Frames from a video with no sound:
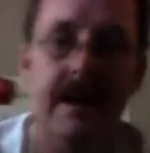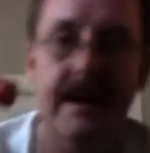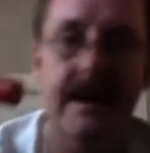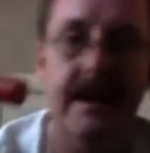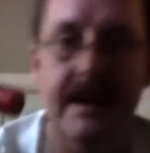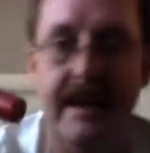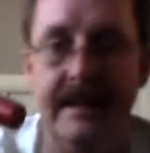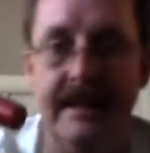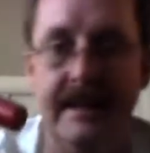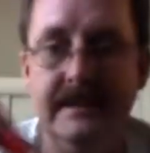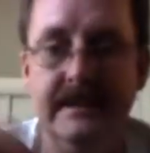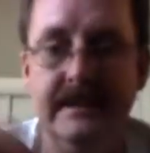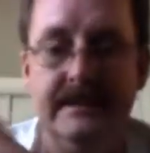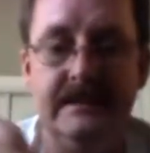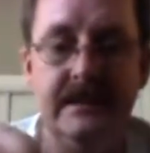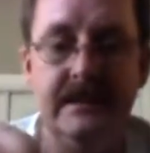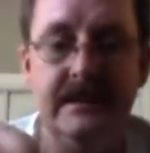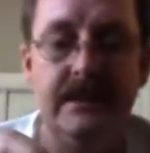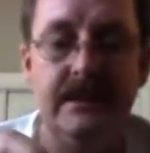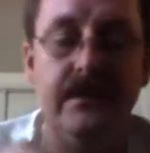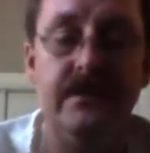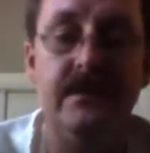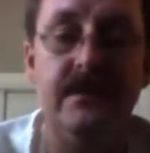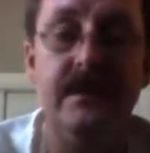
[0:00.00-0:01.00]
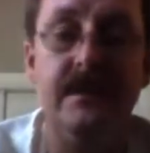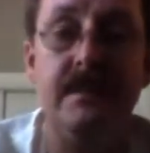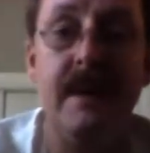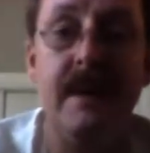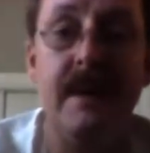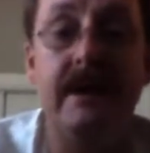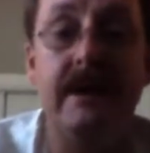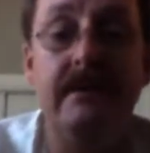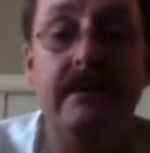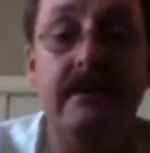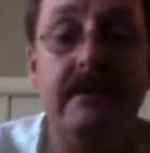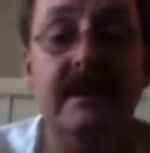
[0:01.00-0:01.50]
an 18650
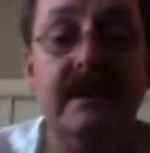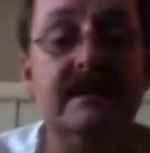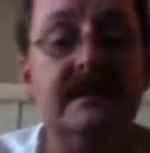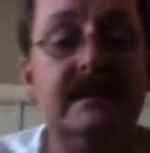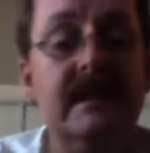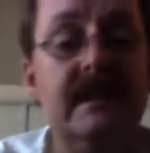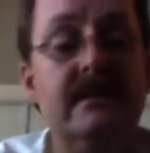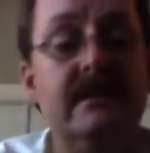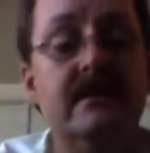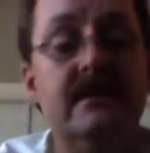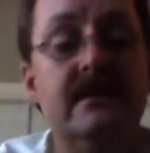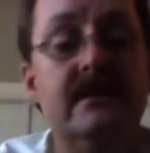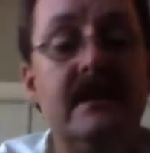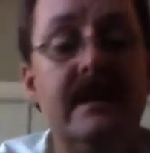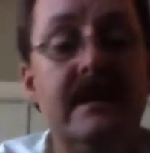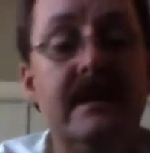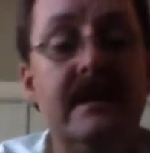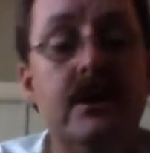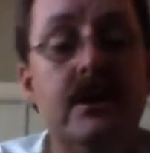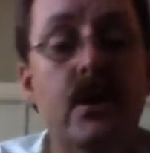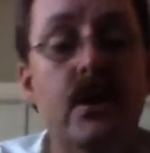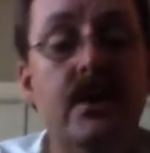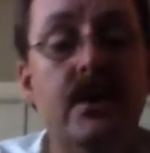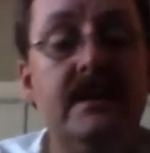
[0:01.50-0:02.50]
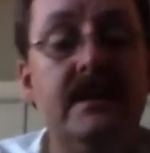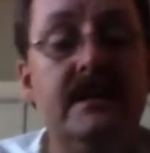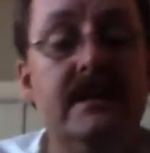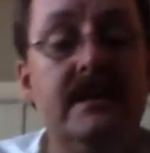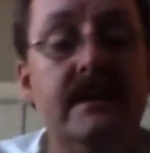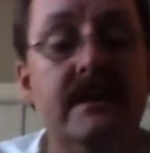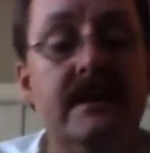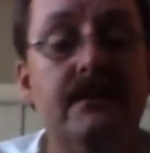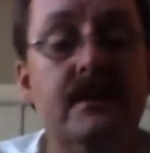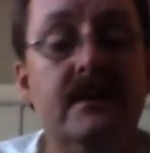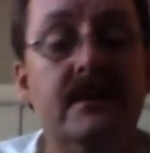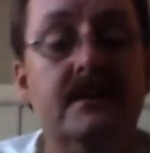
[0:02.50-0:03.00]
battery, and see if there's any noted
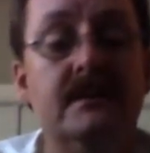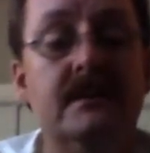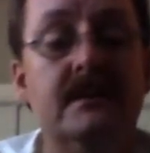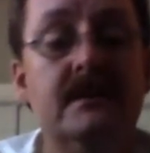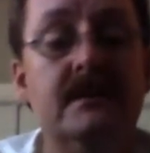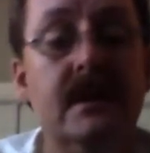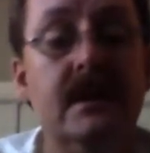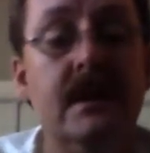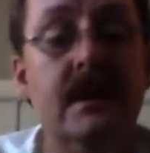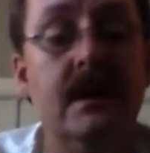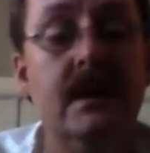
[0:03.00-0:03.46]
difference